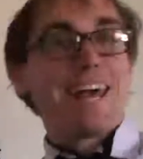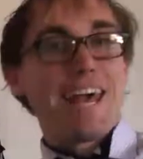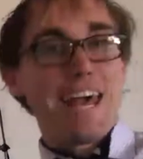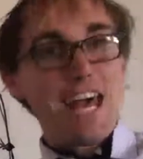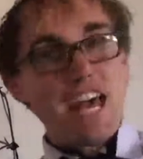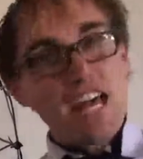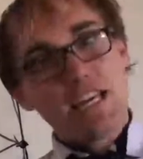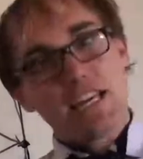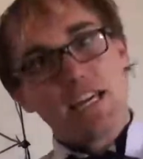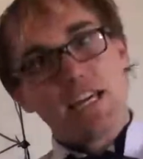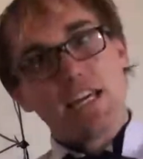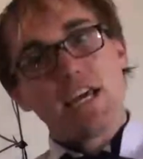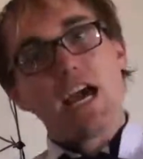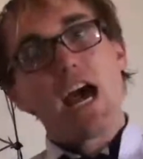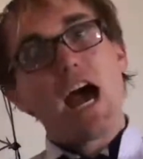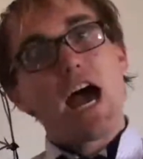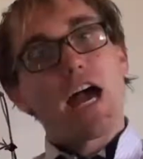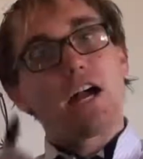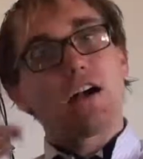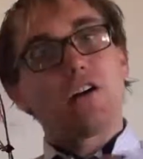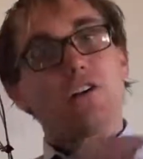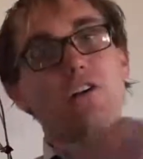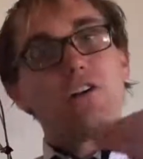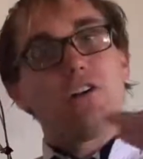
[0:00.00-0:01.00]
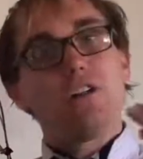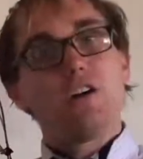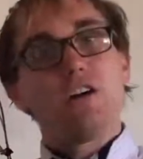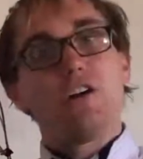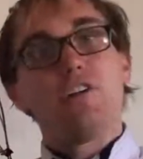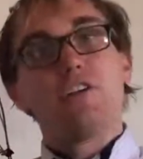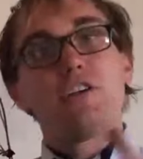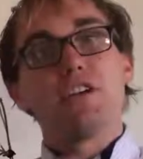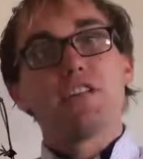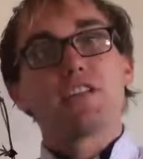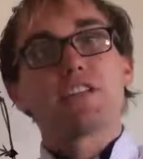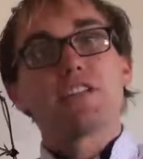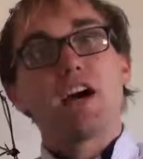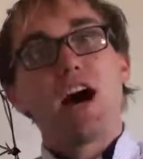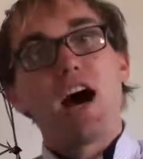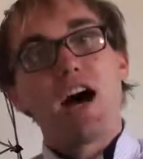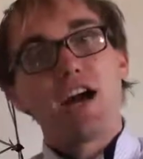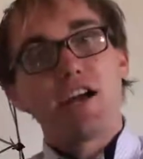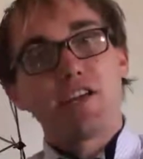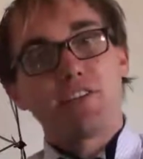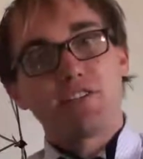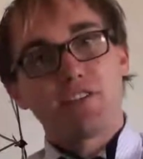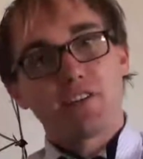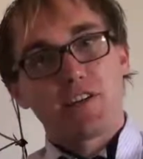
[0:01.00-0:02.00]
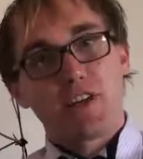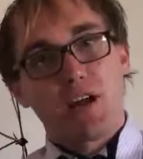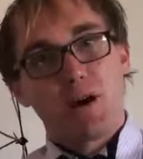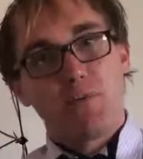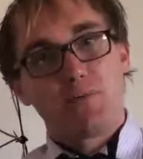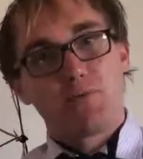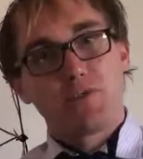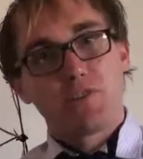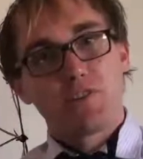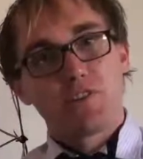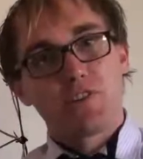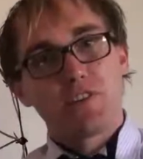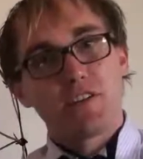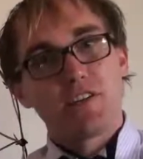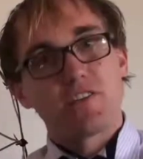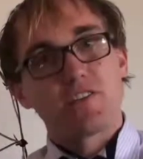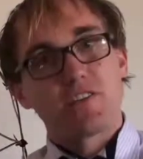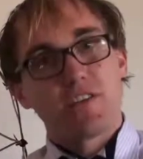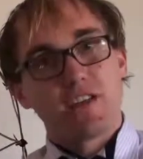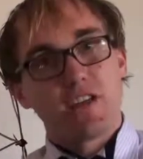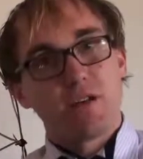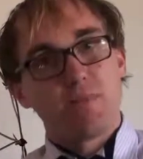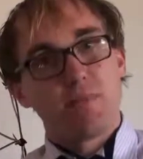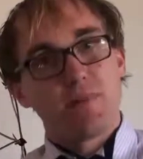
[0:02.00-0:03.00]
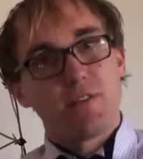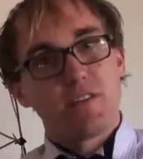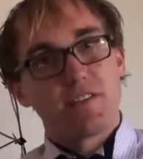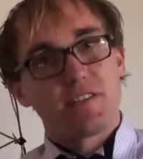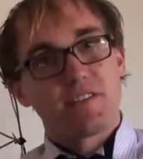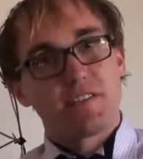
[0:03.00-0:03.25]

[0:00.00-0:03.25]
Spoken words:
any angle on the entire circumference is going to be the